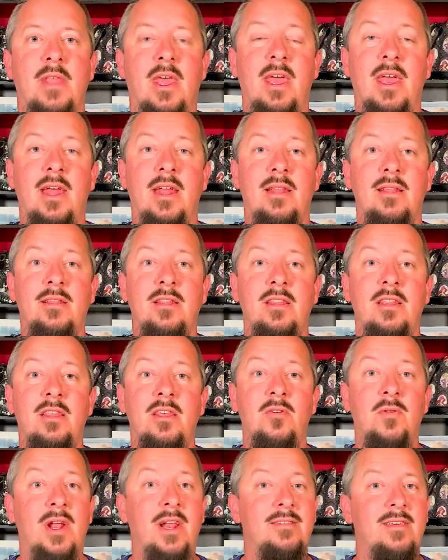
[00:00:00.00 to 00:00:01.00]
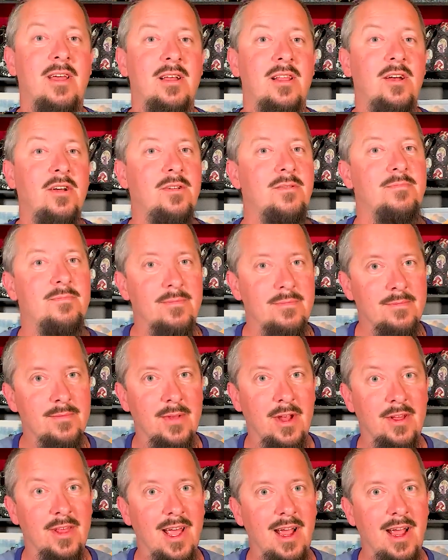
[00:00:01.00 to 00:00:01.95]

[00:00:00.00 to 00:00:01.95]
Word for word: And you want to take a look? You're